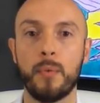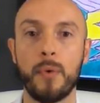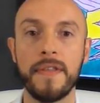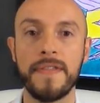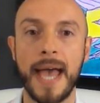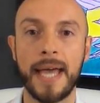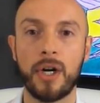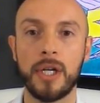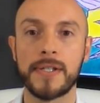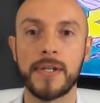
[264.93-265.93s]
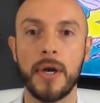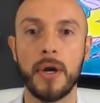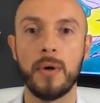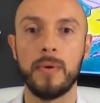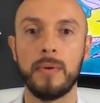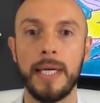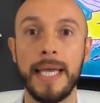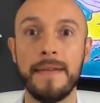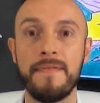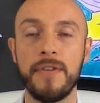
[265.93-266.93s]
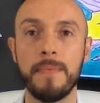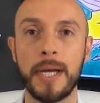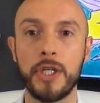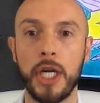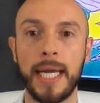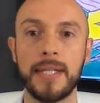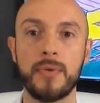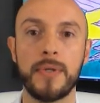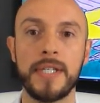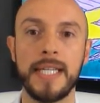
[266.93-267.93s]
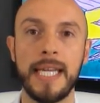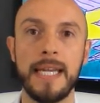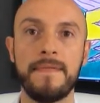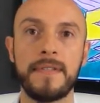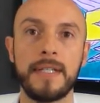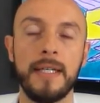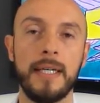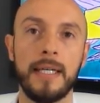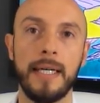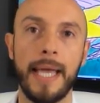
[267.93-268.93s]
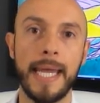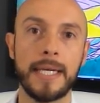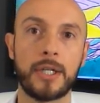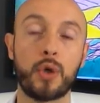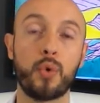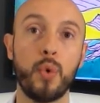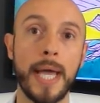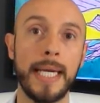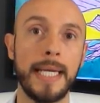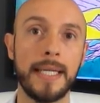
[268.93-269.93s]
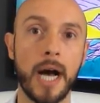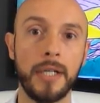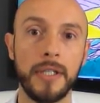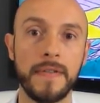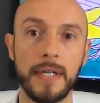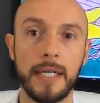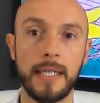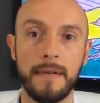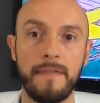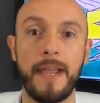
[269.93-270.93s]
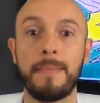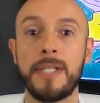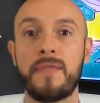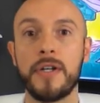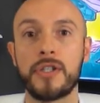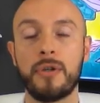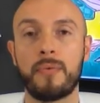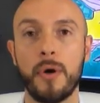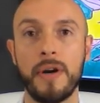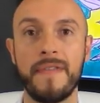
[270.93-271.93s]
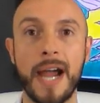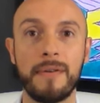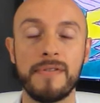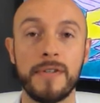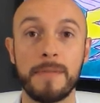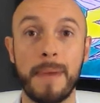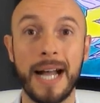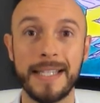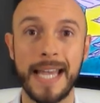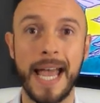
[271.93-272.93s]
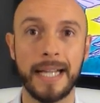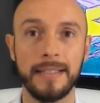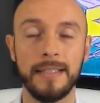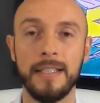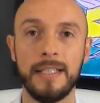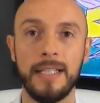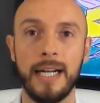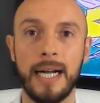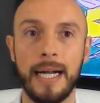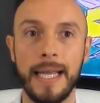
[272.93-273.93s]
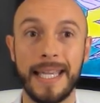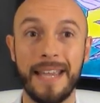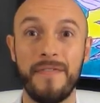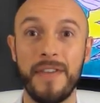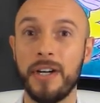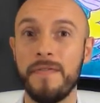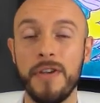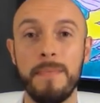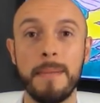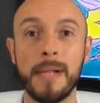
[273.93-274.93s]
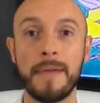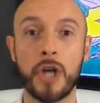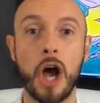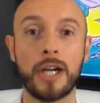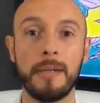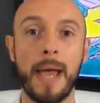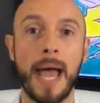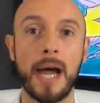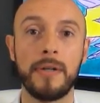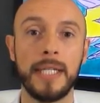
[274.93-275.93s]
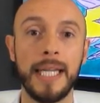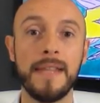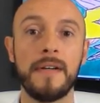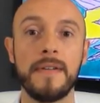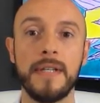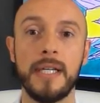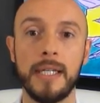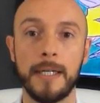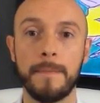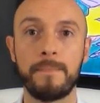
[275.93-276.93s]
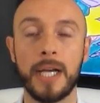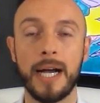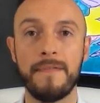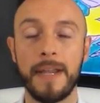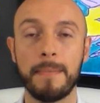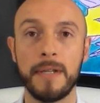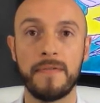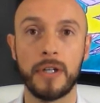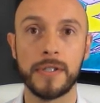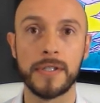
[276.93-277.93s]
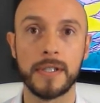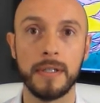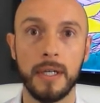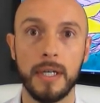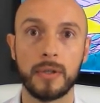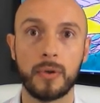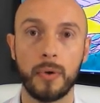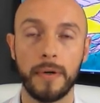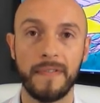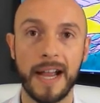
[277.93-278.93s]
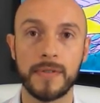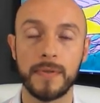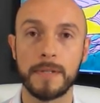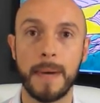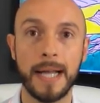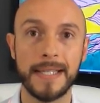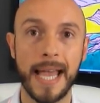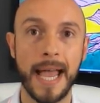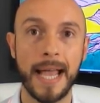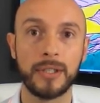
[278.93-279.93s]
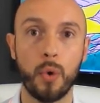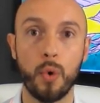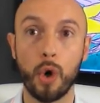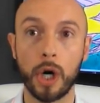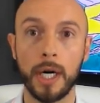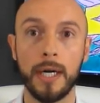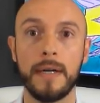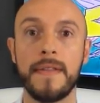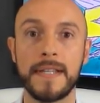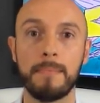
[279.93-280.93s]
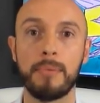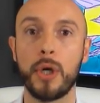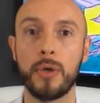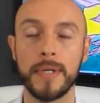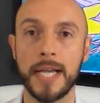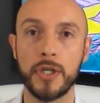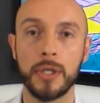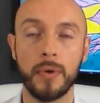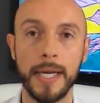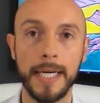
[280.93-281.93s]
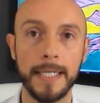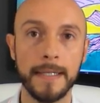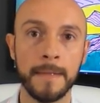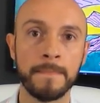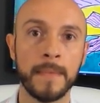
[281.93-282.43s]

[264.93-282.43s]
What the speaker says: with that also, if you by chance received a credit under the Families First Coronavirus Response Act, again, very few people have talked about either the Family First Coronavirus Response Act or this employee retention credit,